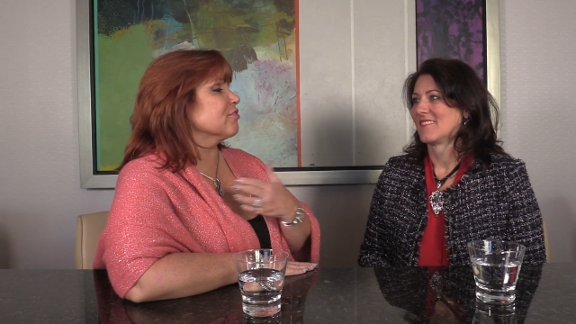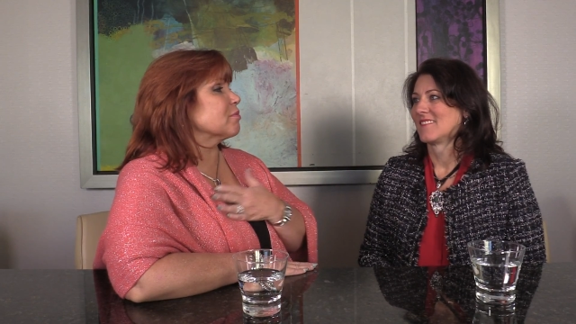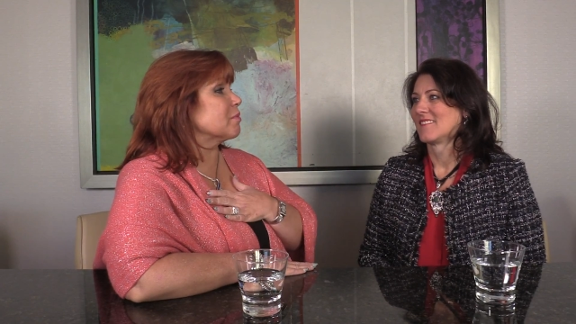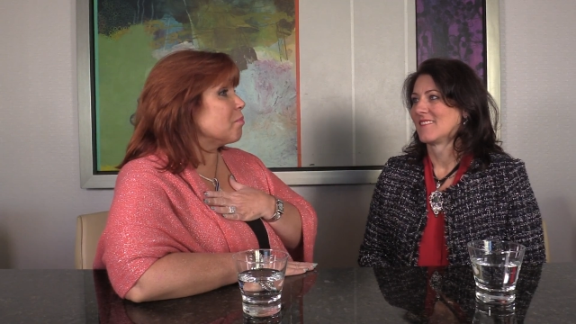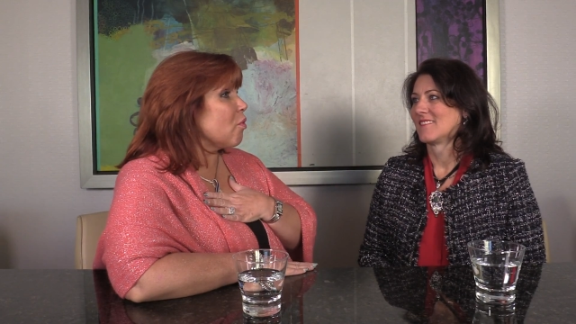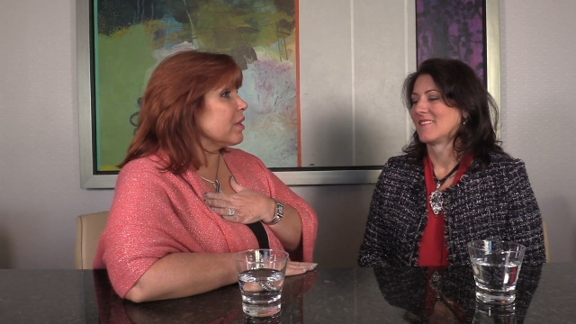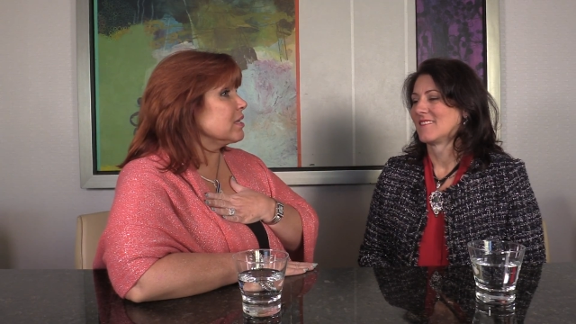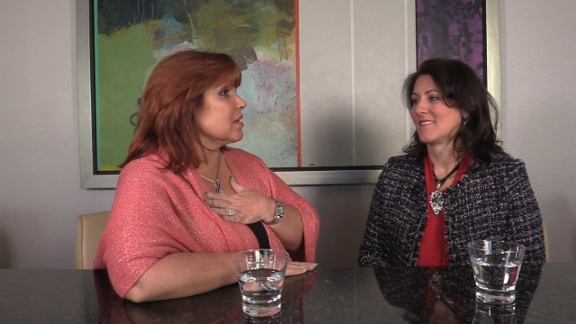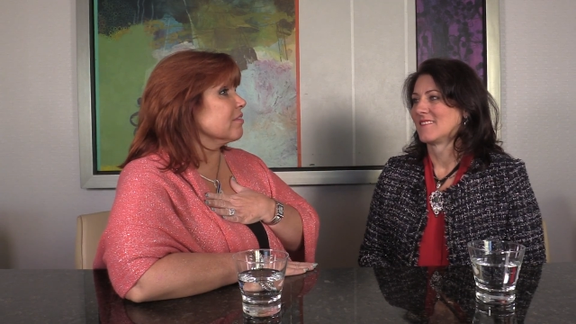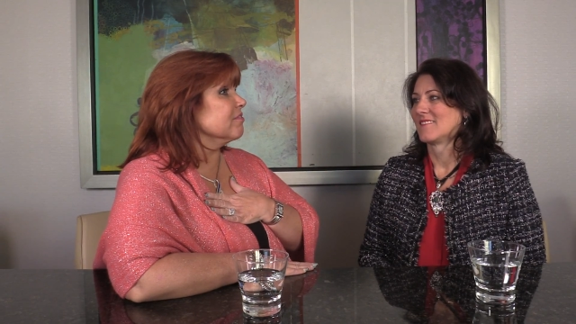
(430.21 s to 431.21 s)
Speaker 1: from a
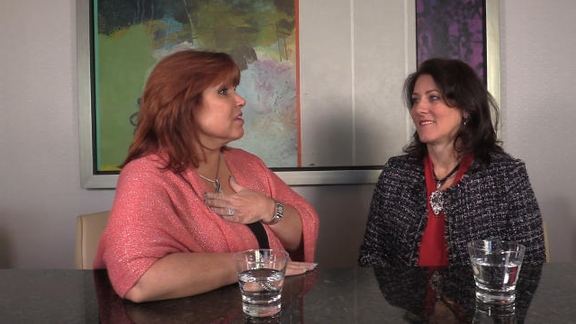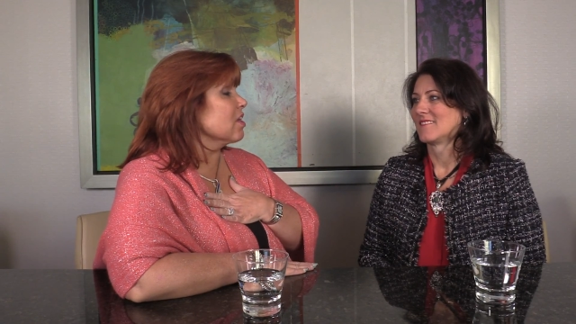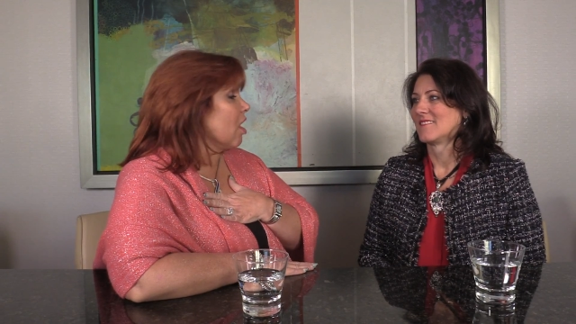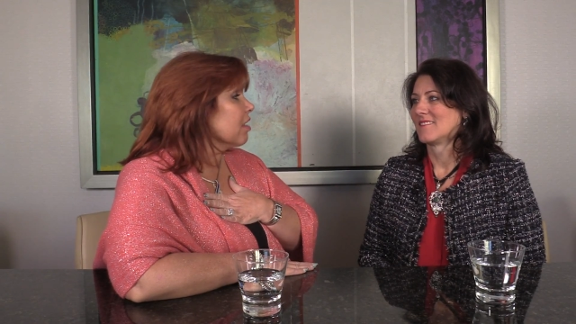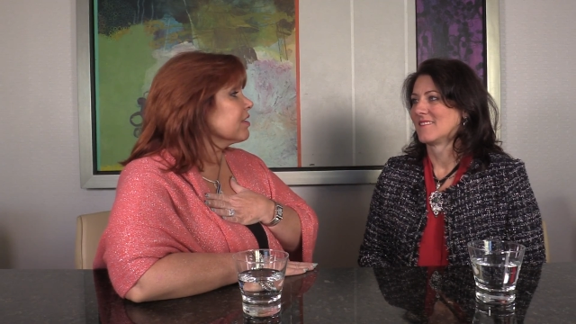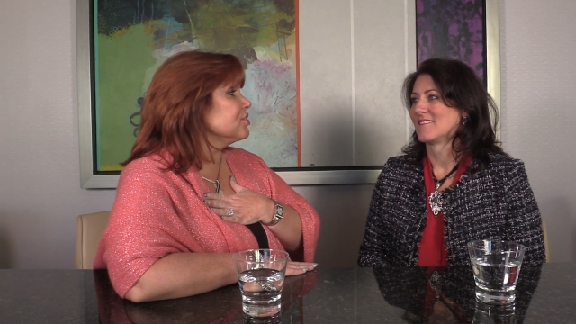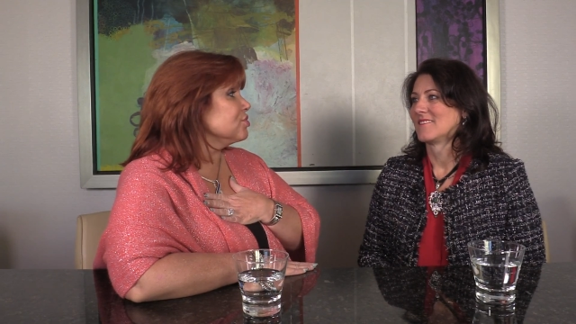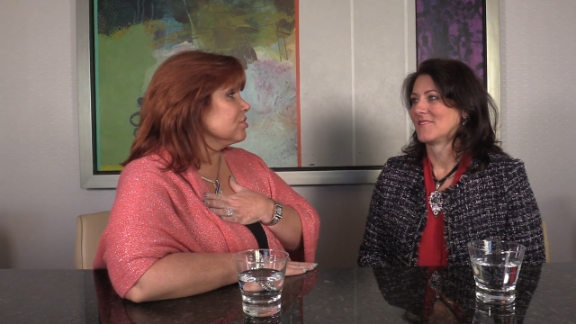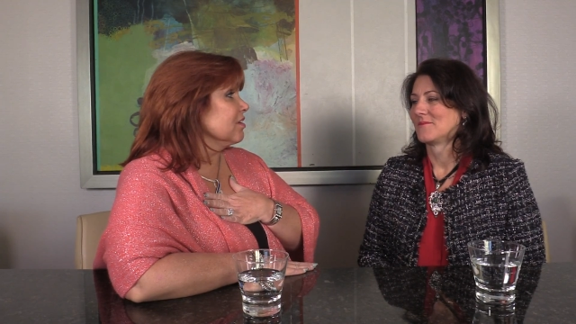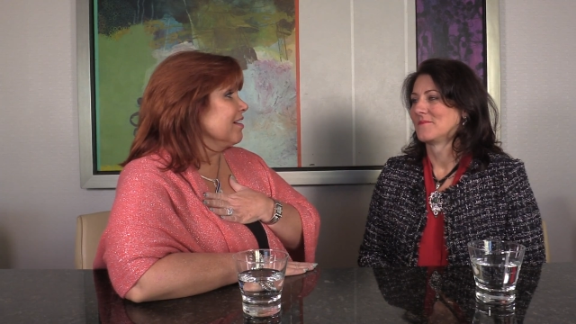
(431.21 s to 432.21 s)
point of
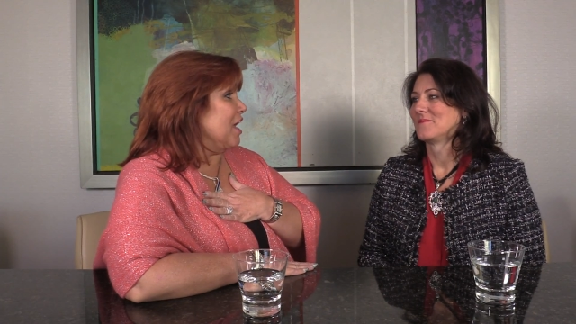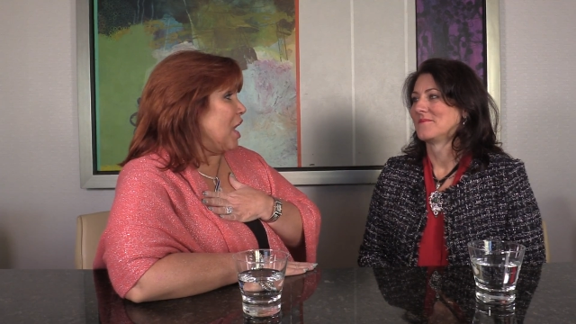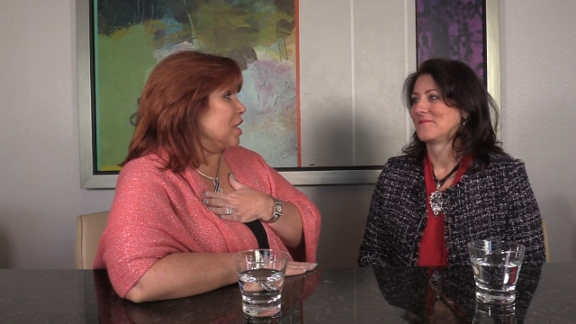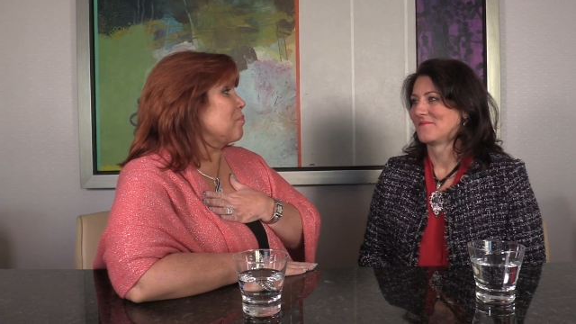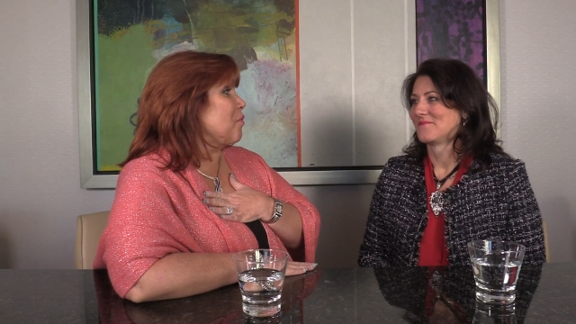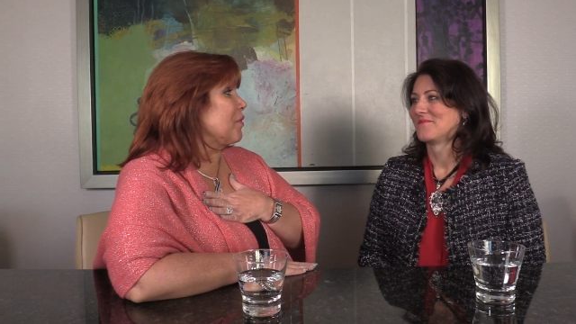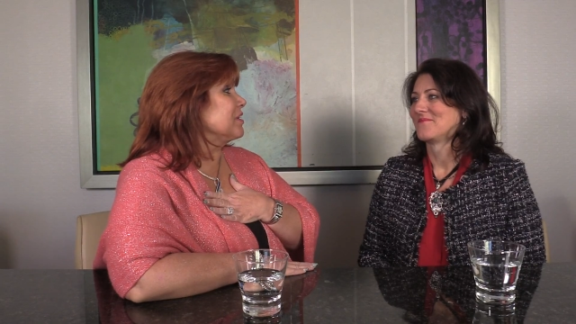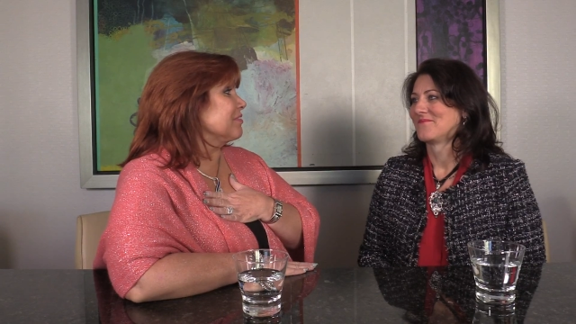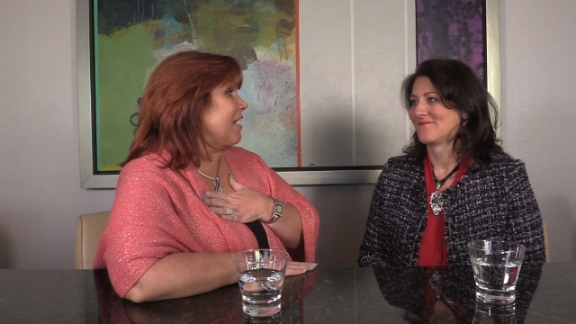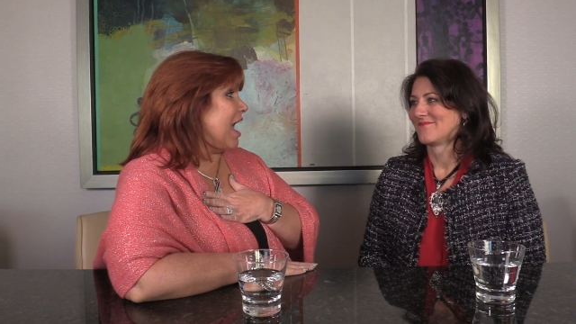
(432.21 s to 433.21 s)
knowledge and a point
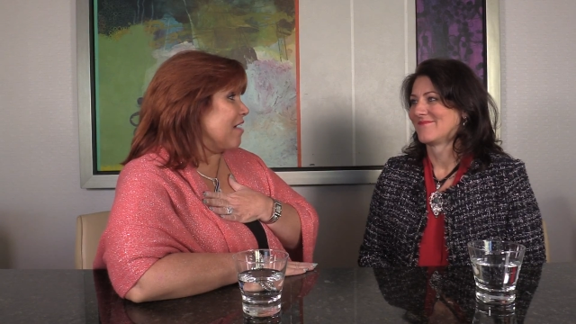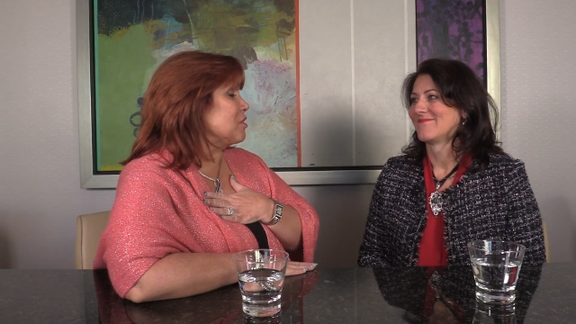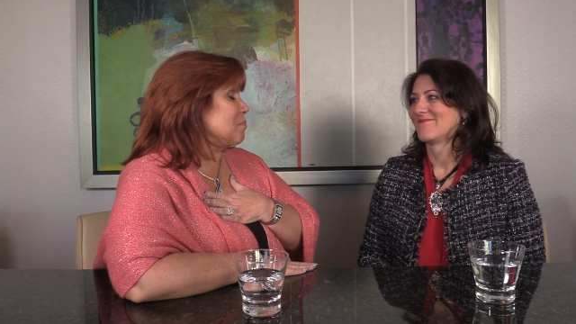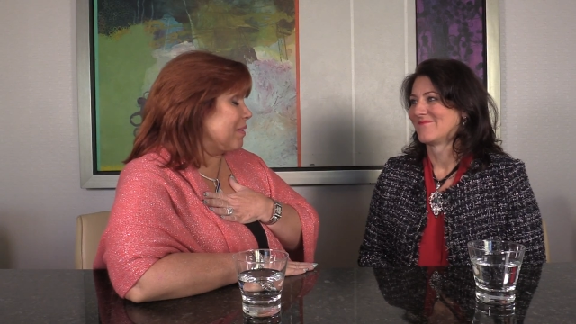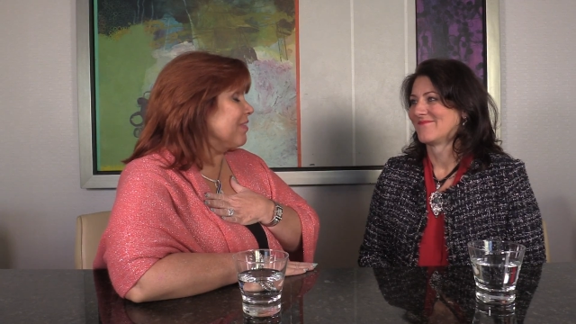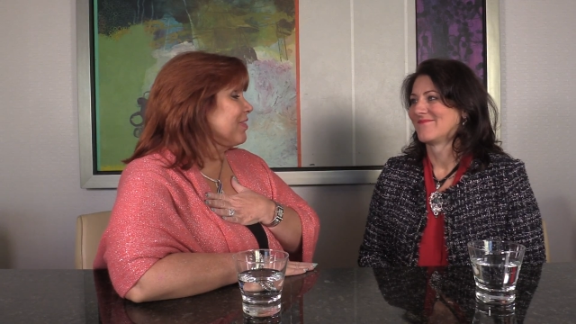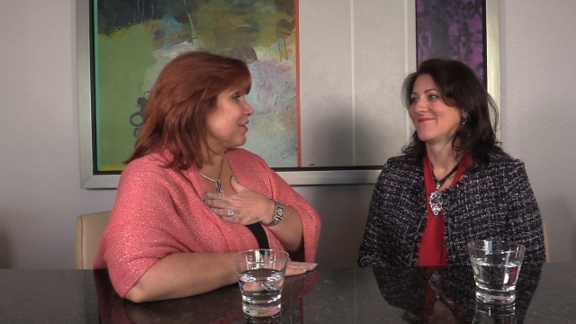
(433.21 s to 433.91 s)
of having been